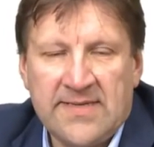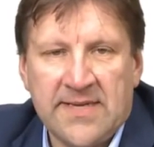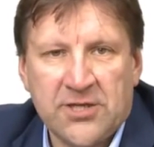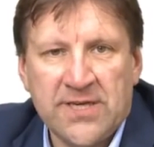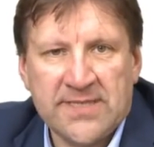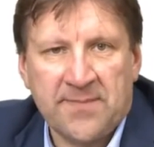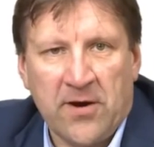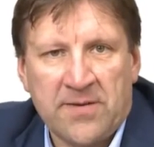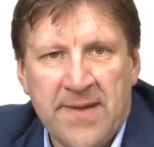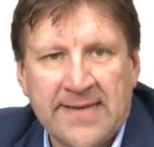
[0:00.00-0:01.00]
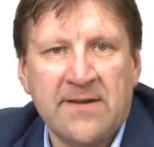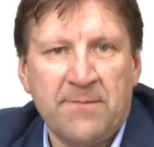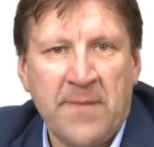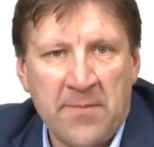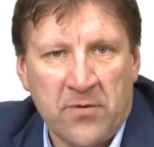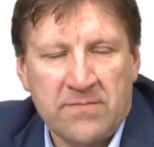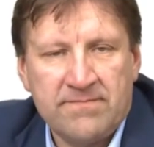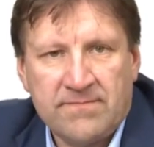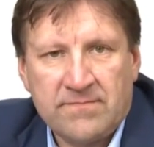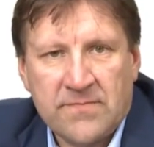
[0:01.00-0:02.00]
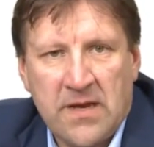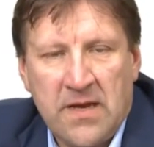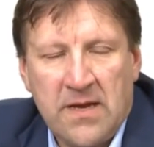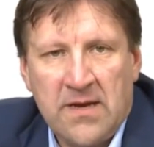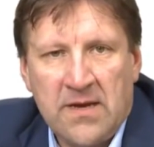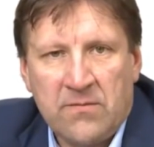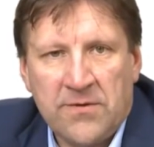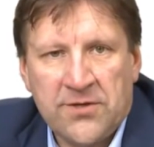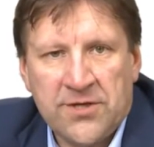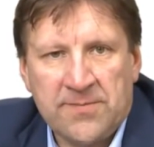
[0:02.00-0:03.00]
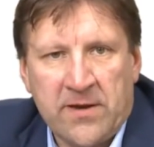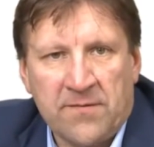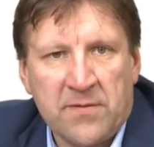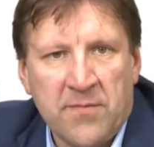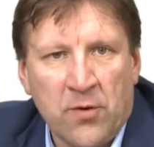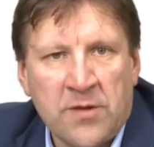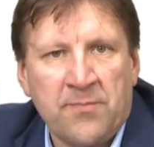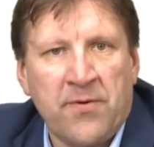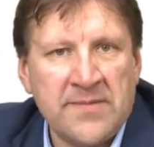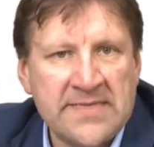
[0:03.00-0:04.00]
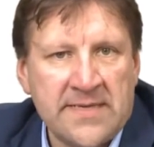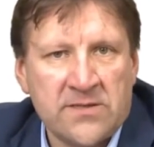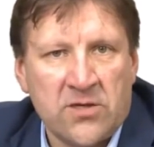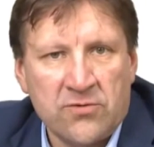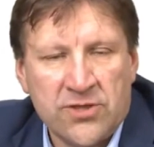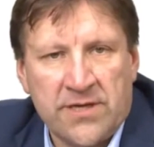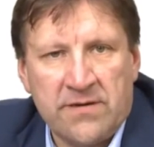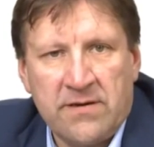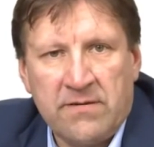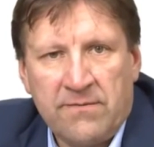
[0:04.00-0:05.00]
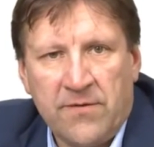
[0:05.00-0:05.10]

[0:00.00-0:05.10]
This session is about massive MIMO, which is one of the most promising solutions